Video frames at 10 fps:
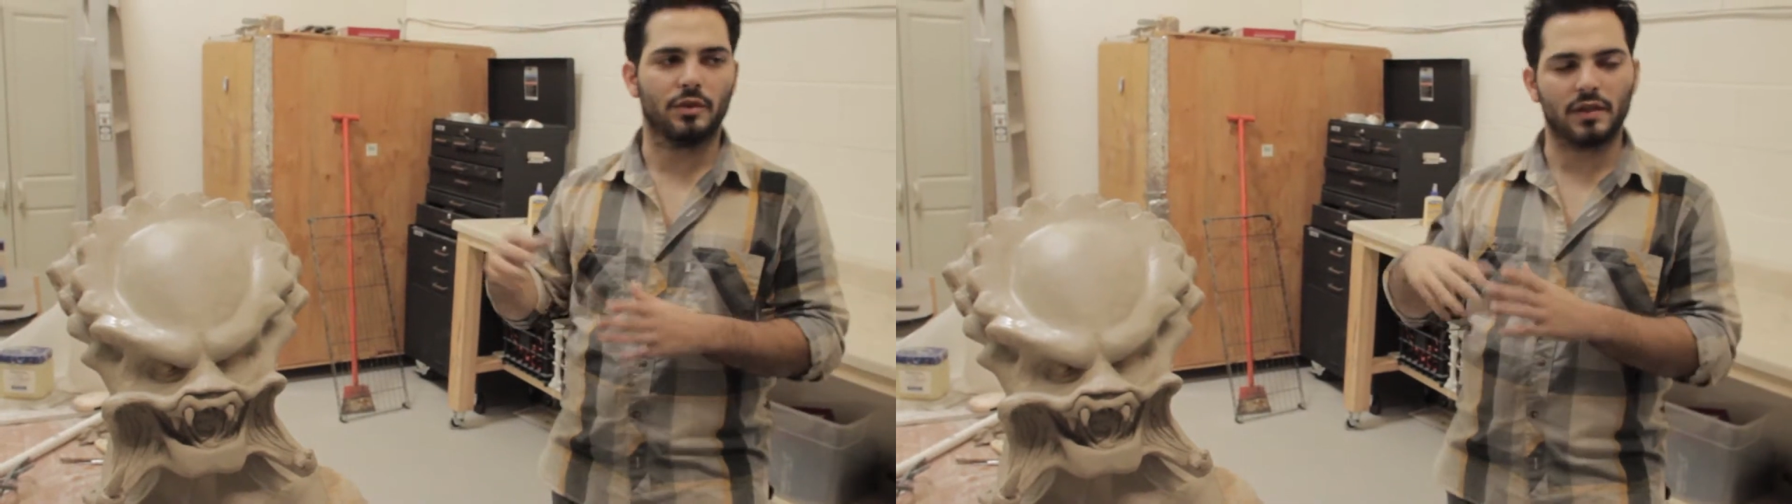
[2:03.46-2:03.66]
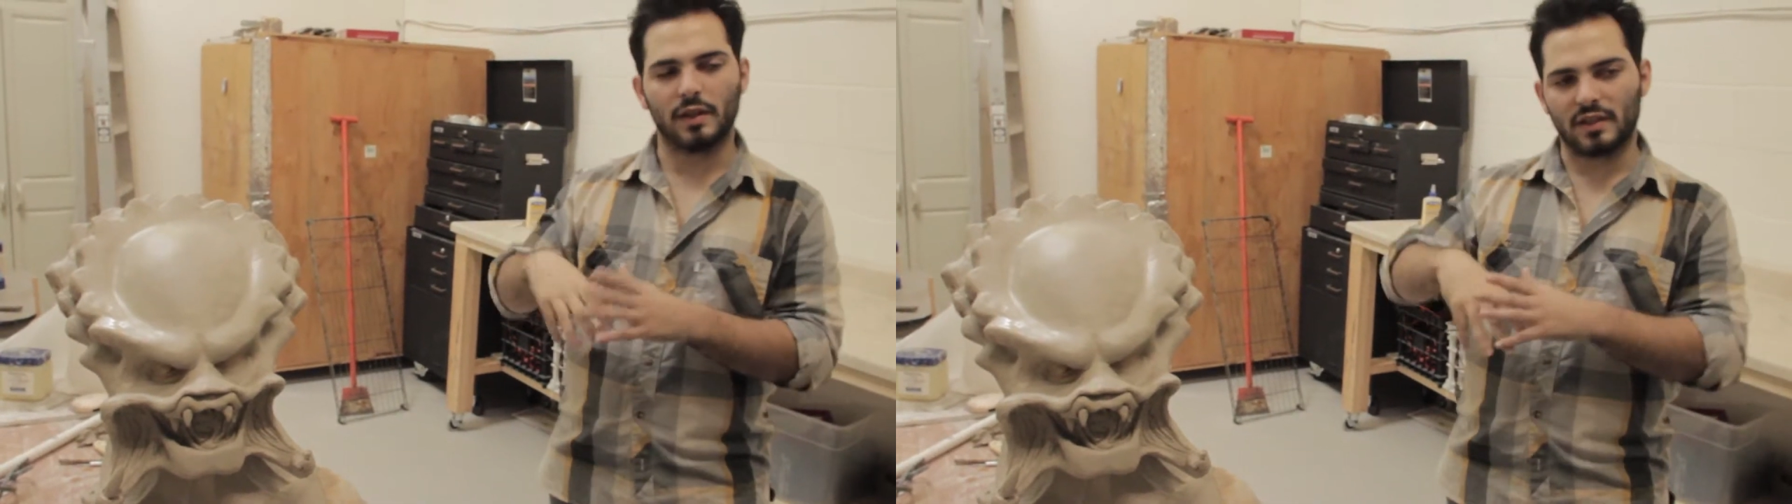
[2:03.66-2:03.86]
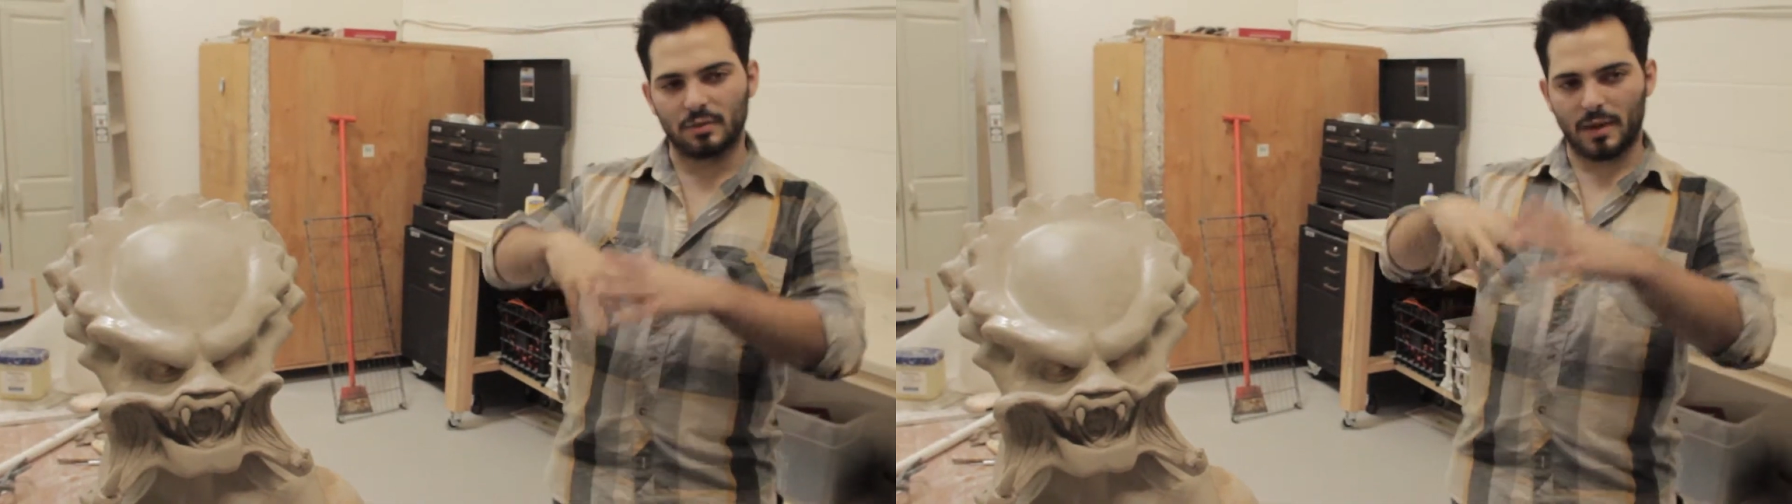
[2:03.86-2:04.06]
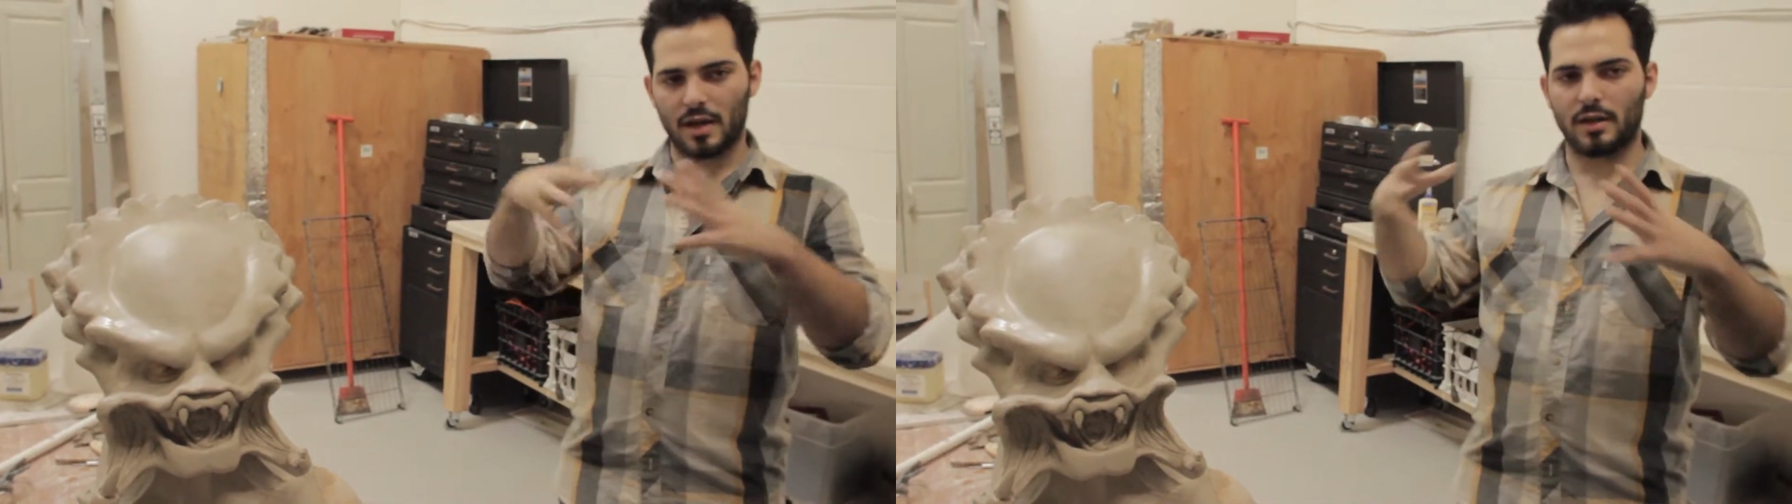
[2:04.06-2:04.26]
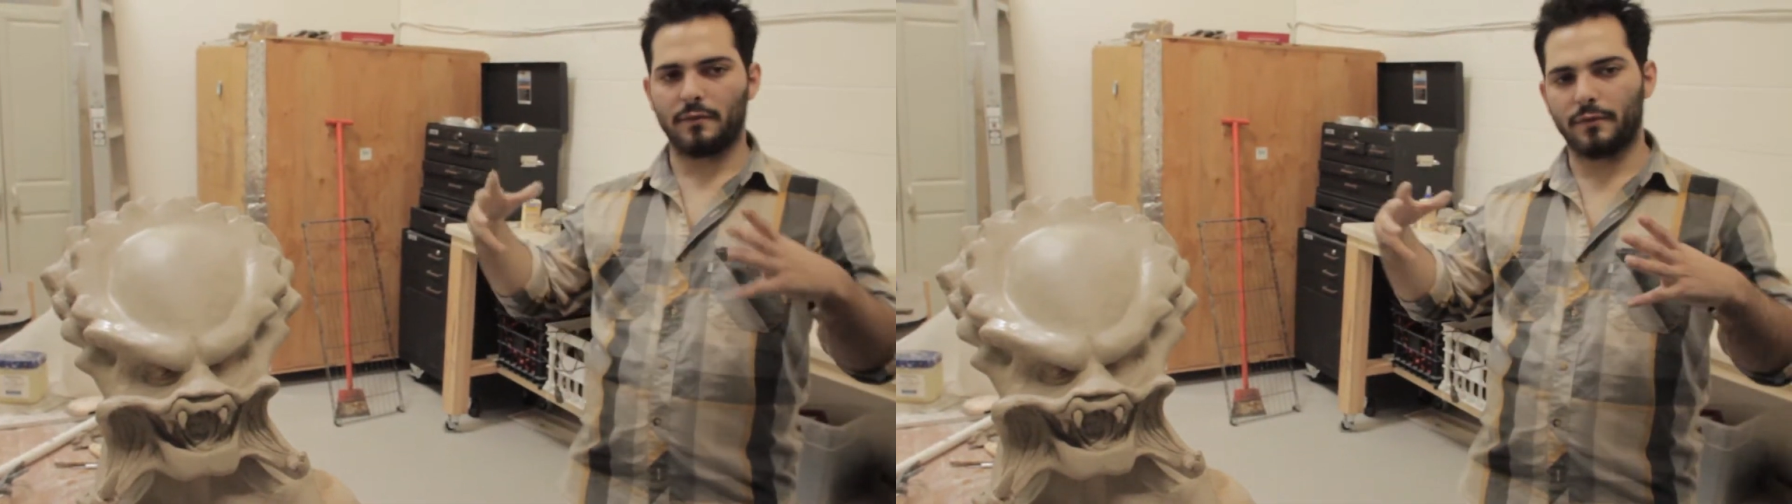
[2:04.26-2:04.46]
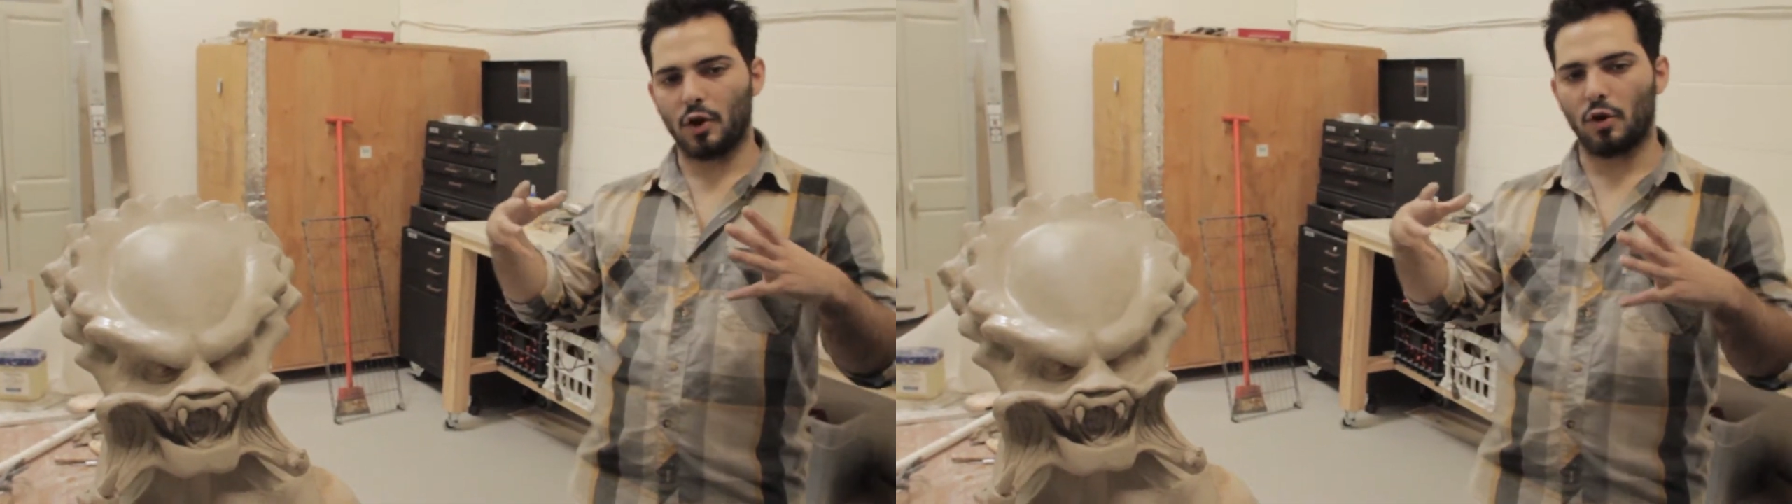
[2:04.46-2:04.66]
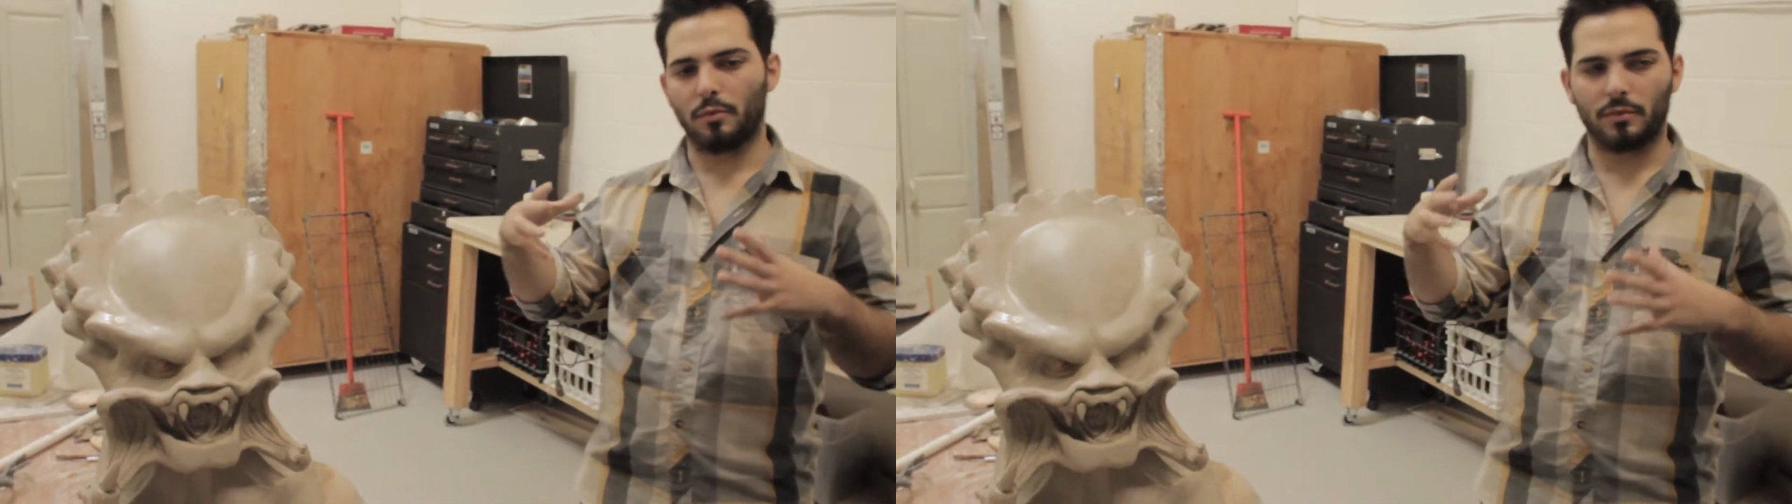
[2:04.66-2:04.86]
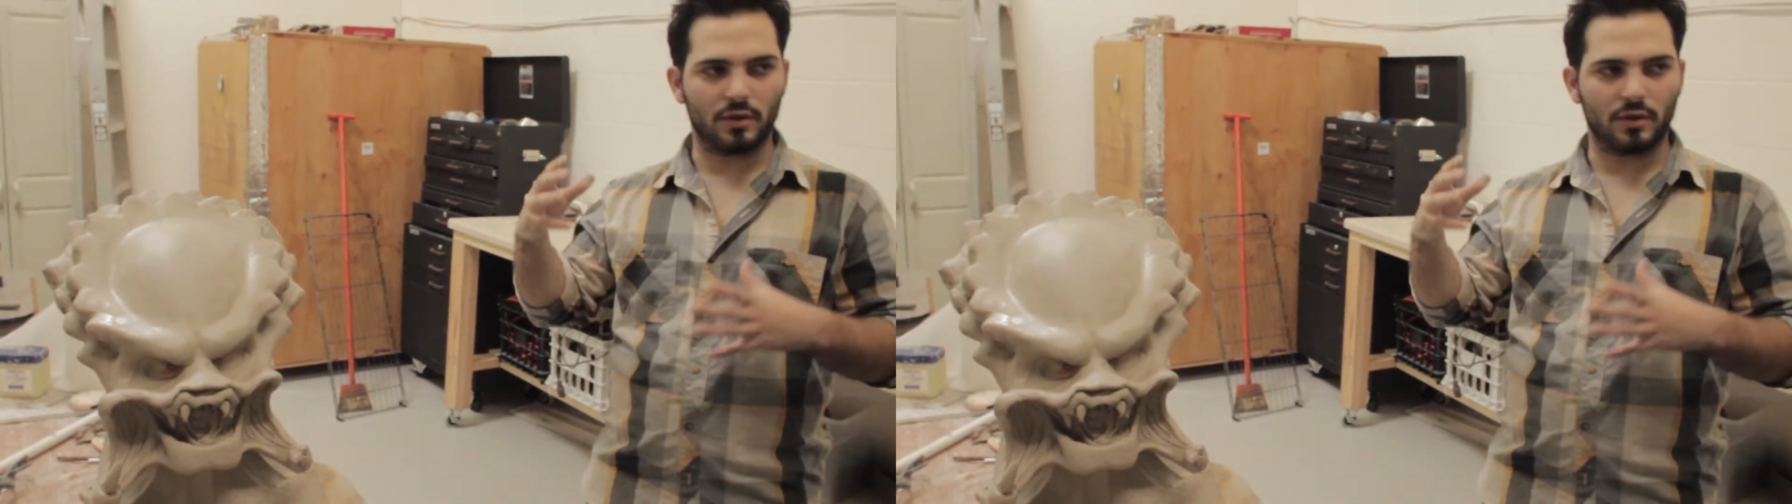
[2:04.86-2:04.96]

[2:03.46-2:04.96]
So it's an expanding foam.